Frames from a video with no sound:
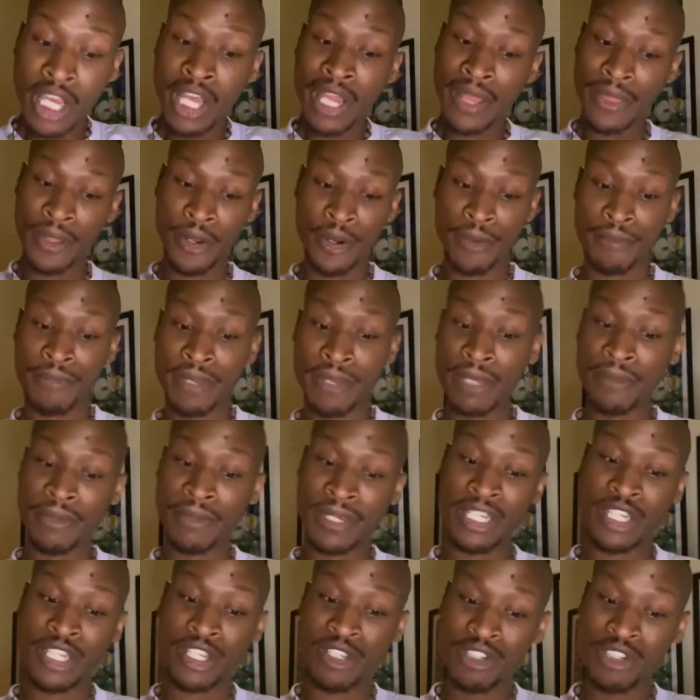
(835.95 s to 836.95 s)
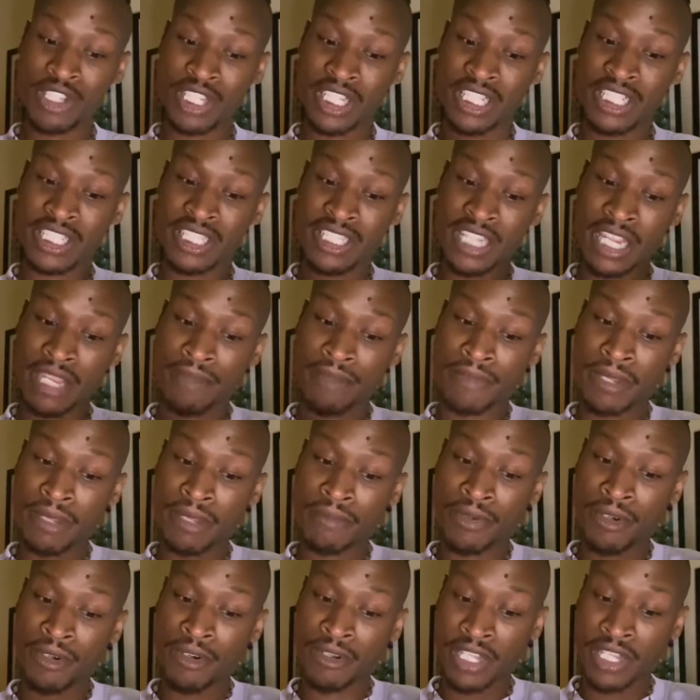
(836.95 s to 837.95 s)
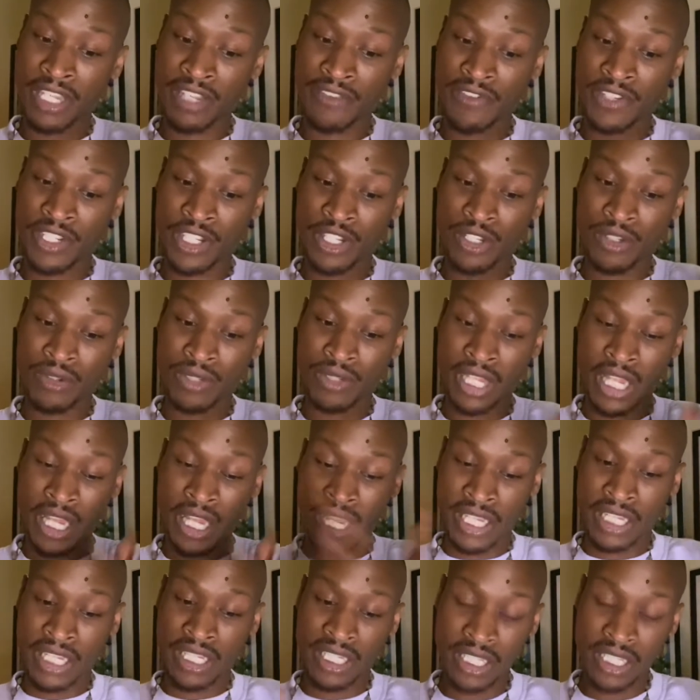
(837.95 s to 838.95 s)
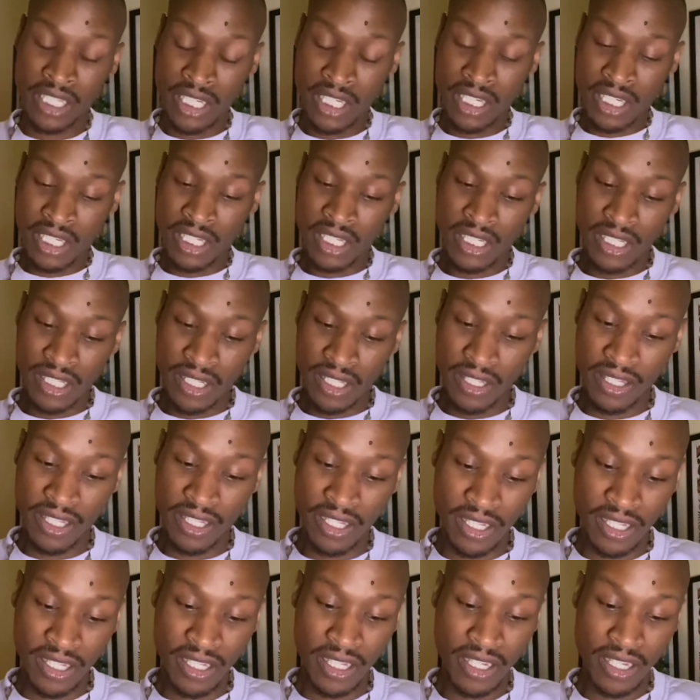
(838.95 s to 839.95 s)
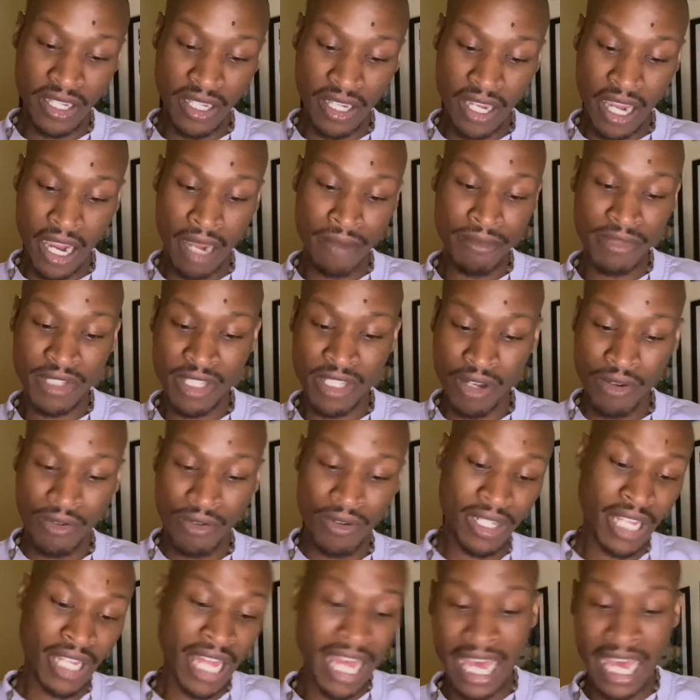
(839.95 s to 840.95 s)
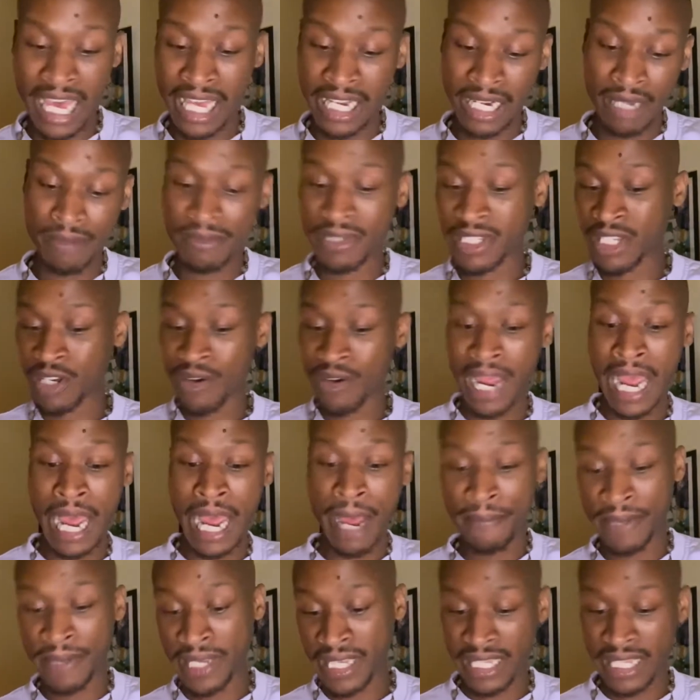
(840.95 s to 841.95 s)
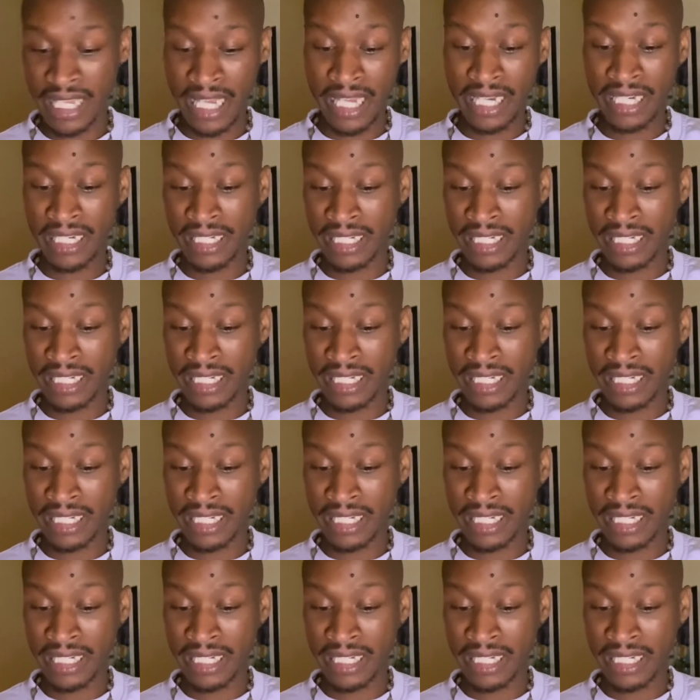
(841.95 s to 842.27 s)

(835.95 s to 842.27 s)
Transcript: There are people, it usually is like people giving you like the, I'm so glad, I'm so happy that it